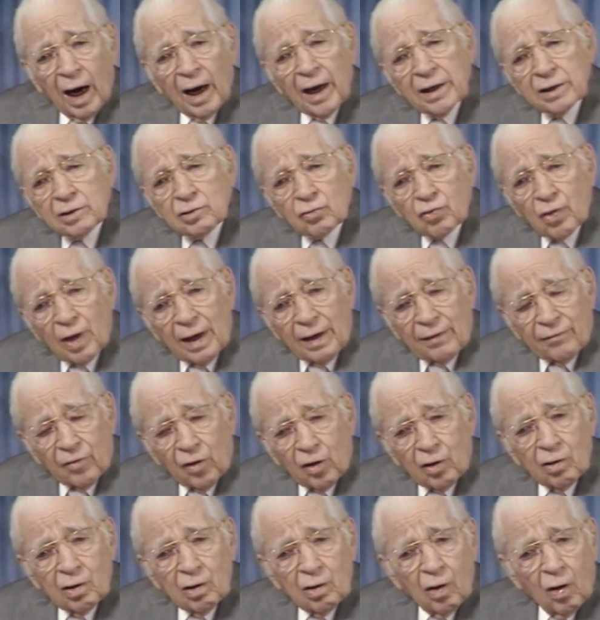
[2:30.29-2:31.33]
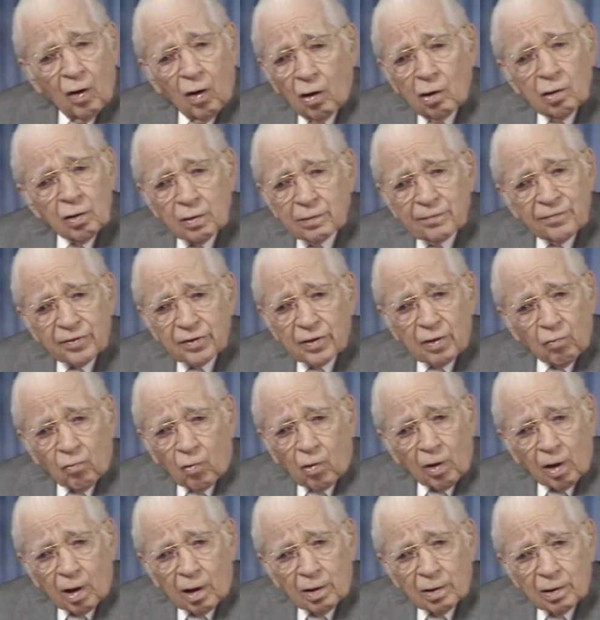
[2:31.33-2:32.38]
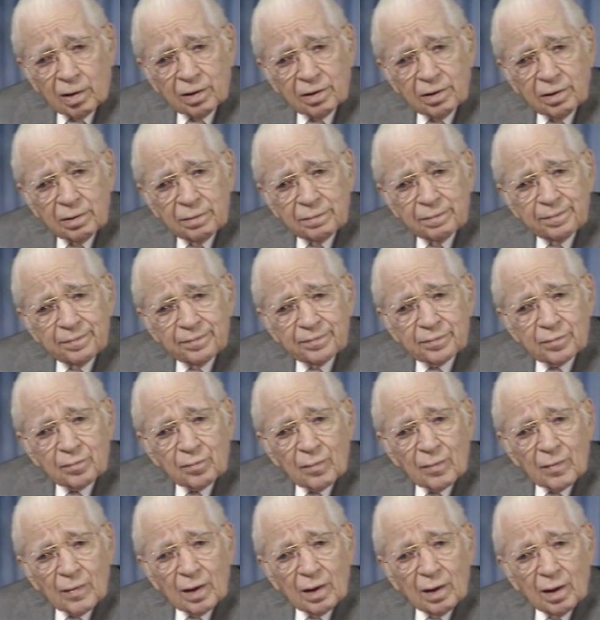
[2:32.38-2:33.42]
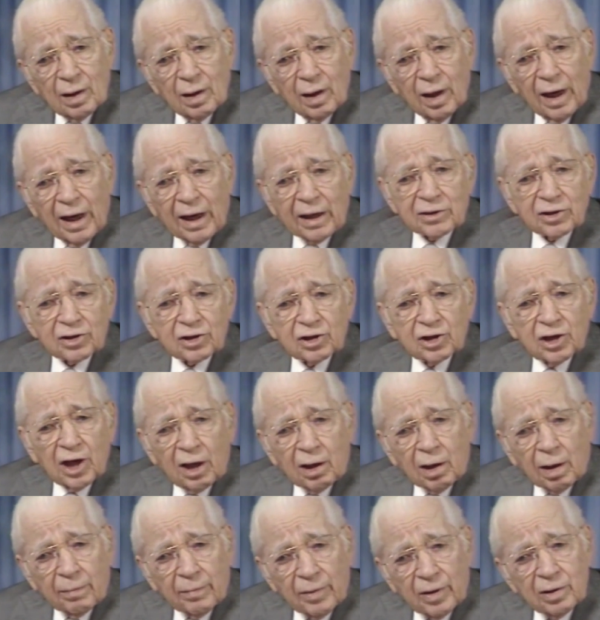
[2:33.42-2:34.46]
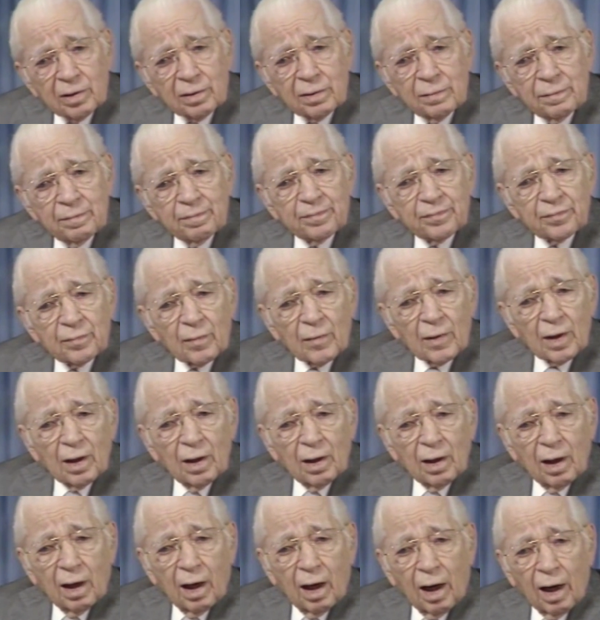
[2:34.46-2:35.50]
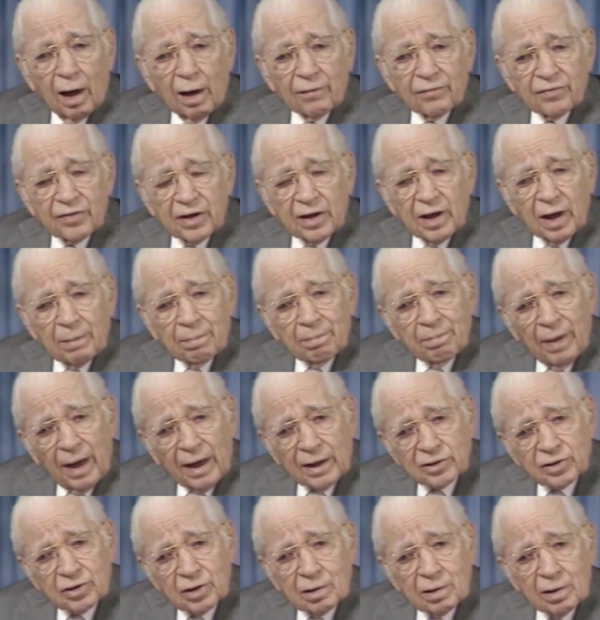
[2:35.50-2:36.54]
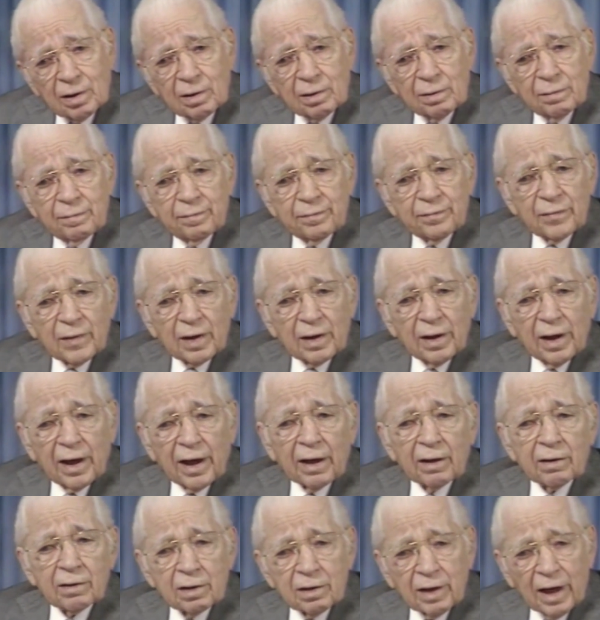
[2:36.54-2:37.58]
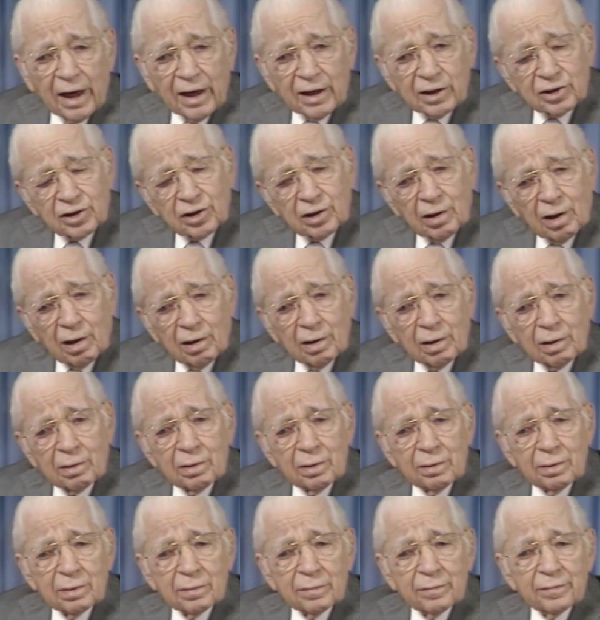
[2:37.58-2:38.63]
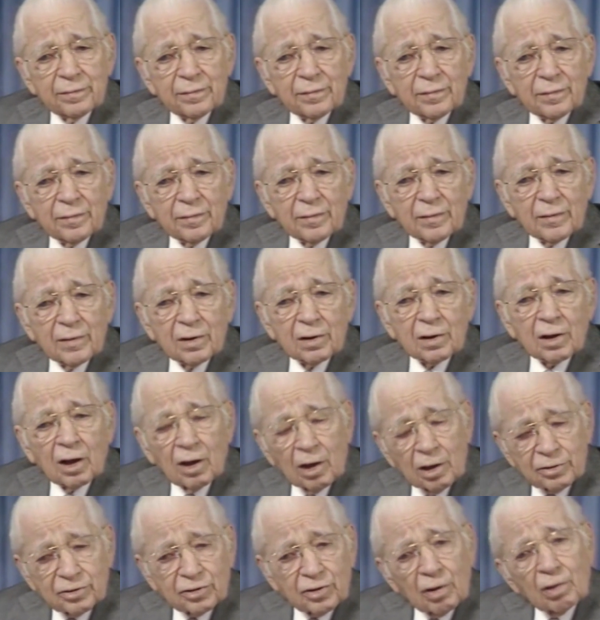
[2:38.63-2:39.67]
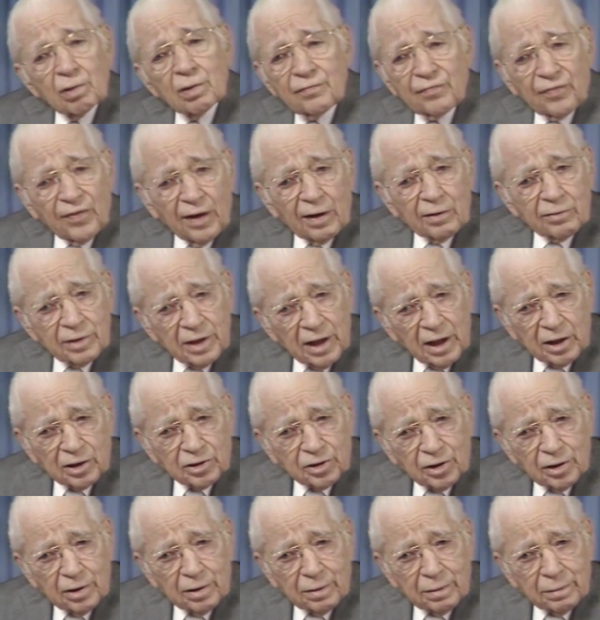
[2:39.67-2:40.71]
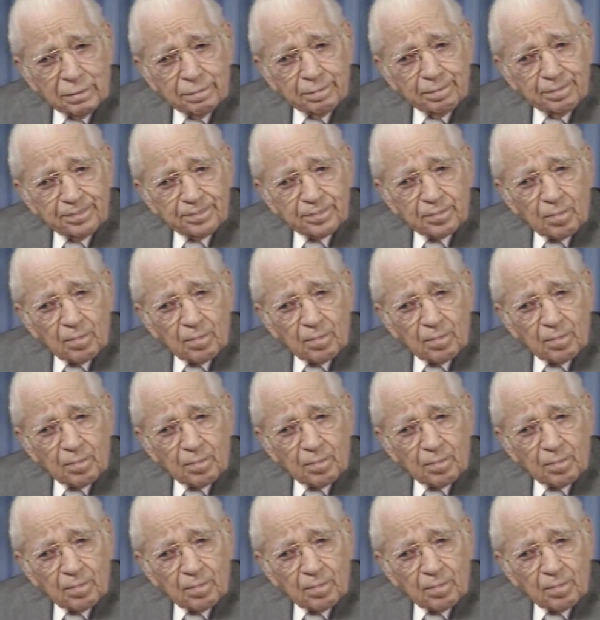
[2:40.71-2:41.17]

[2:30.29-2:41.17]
I travel all over the world as chairman of the Ambassador International Cultural Foundation,